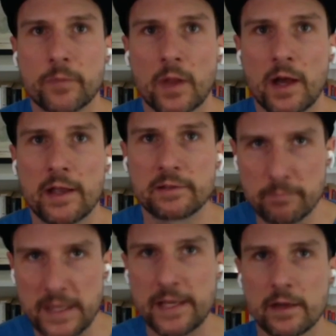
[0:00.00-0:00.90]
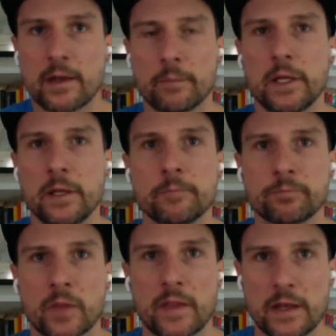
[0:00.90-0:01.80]
It's a media company
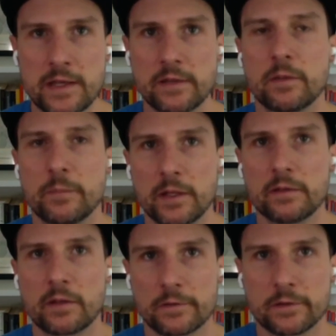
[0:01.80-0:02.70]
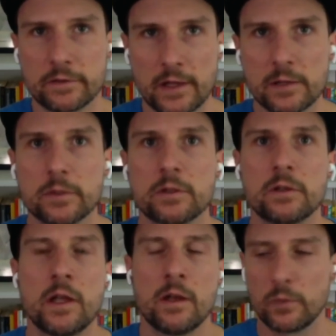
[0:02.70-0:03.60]
that needs to be self-sustainable.
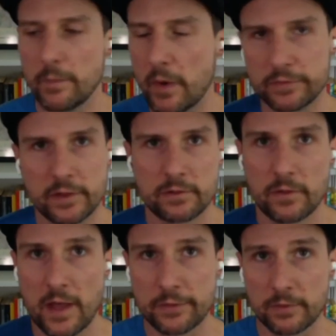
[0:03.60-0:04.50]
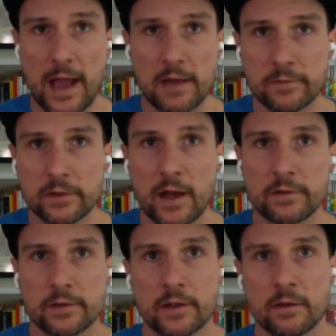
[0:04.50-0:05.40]
We mostly do that through
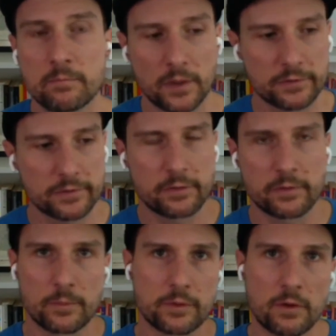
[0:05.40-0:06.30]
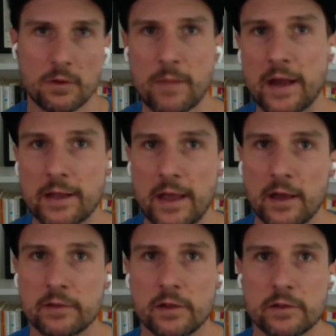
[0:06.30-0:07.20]
advertising, mostly through the programmatic
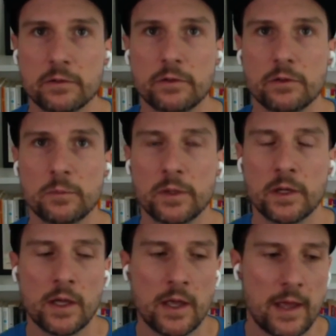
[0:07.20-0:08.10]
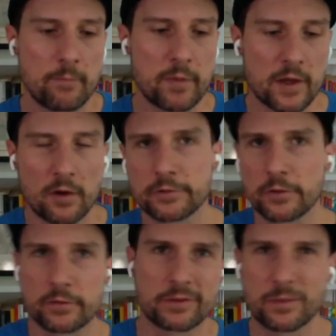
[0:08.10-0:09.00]
ads on YouTube, but then also
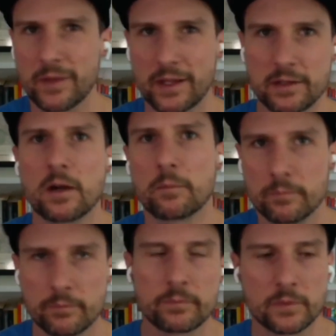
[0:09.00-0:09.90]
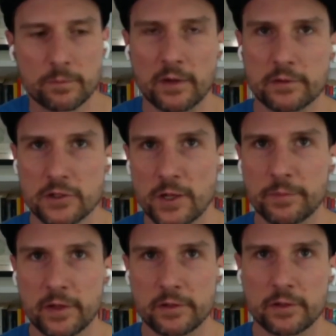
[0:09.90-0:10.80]
through some
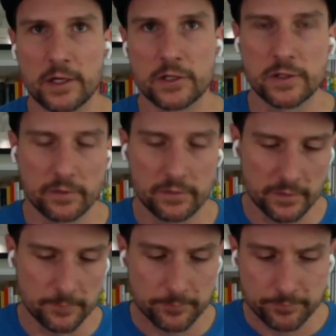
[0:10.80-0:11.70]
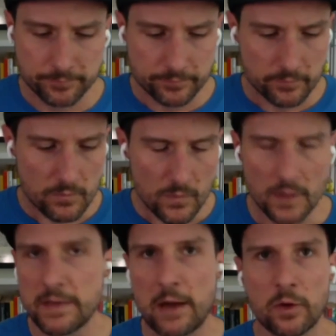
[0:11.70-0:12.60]
sponsorships and integrations, and
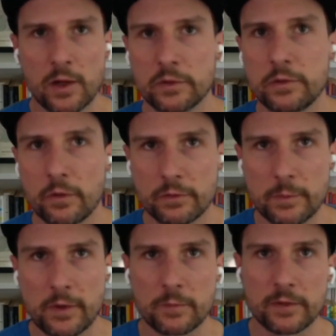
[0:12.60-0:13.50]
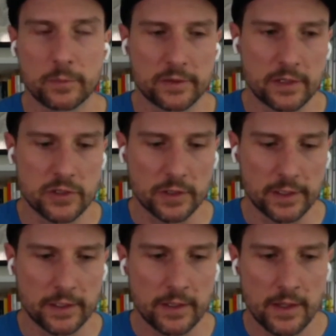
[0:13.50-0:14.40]
now working with tours and departments, potentially